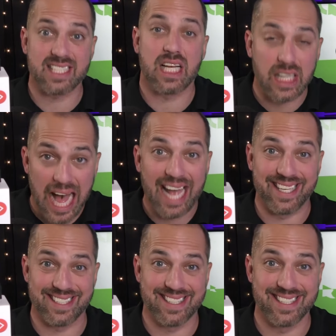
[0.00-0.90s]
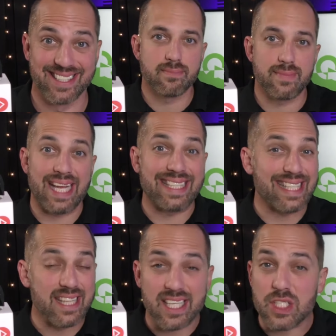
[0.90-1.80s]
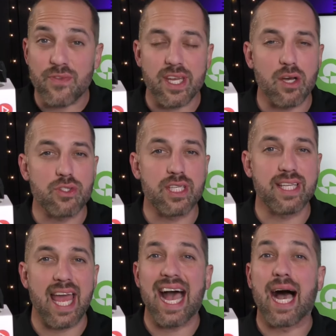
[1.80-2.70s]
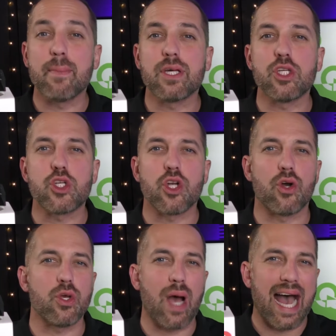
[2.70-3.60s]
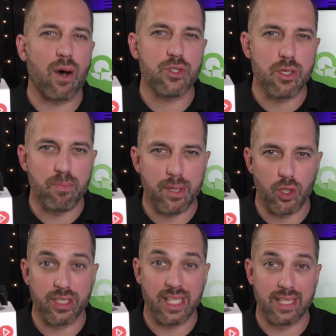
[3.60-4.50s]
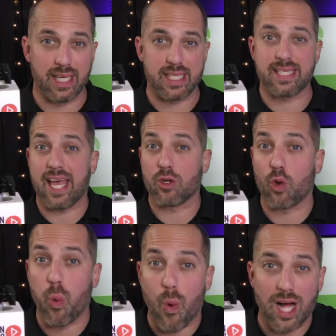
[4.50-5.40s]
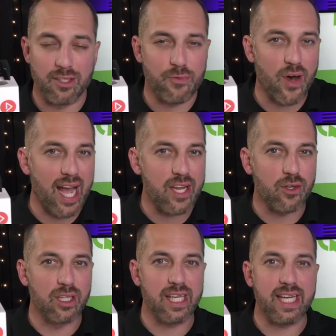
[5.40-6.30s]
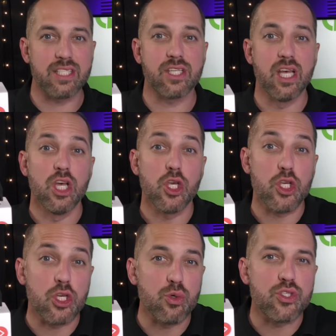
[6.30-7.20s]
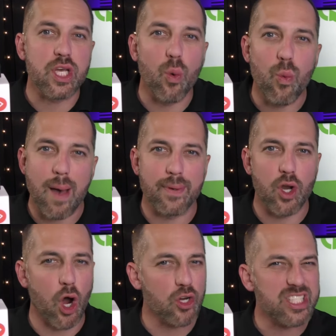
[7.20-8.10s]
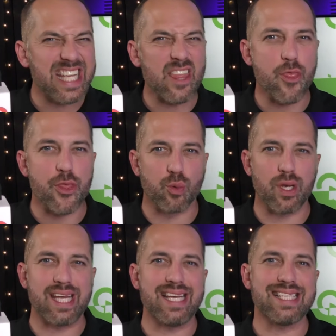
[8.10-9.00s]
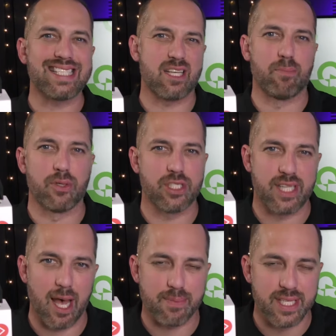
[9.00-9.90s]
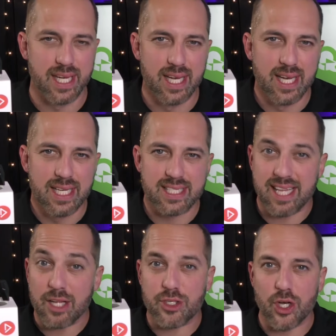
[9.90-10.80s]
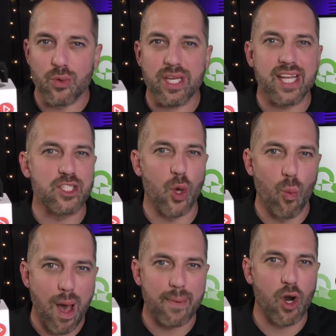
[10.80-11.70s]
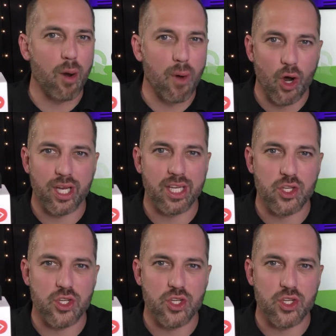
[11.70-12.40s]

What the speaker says: clients. And in this video today, I'm going to show you how to build a list and qualify your leads using webinars in 3 simple steps. Stay tuned. It's the Webinar Marketing